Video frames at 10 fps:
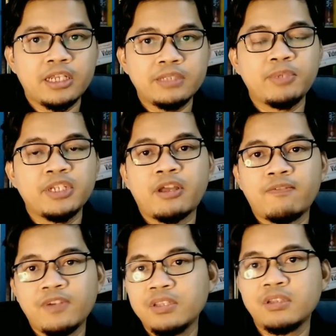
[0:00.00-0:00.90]
has been
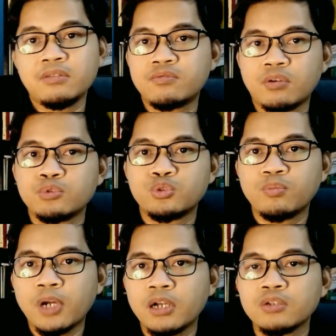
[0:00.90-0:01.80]
diverted from
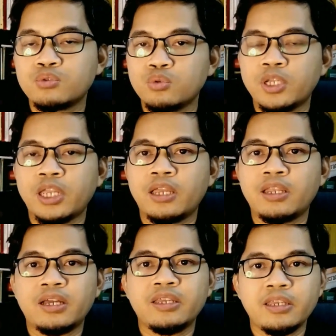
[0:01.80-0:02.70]
Subang to
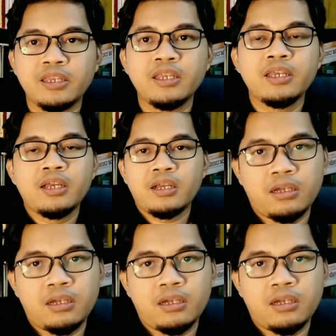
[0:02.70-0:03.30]
KLIA,